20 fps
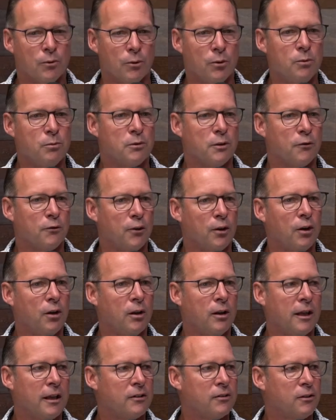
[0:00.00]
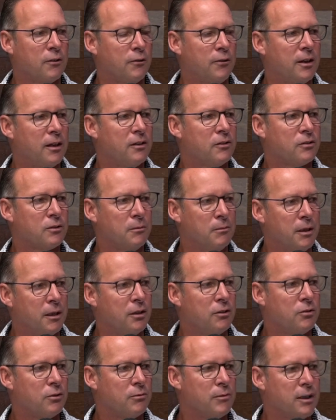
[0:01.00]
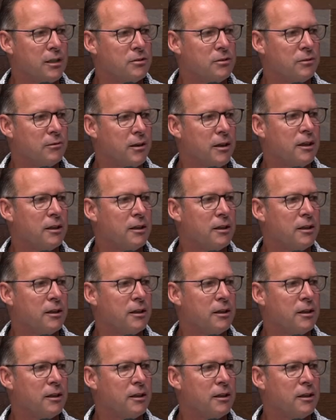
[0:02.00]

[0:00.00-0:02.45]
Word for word: room to fall as the Fed is committed to raising